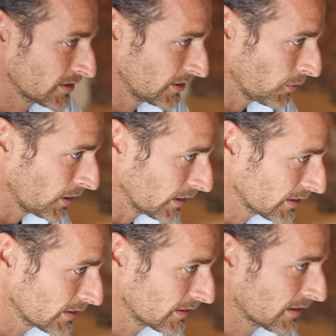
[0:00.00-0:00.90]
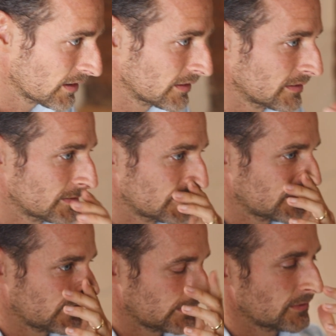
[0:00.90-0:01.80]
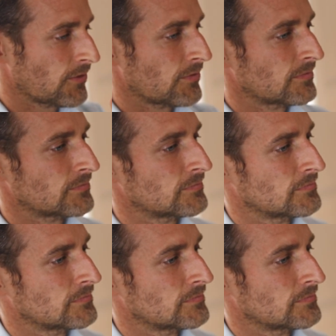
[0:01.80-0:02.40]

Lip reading: I have your work? No other way of explaining it other than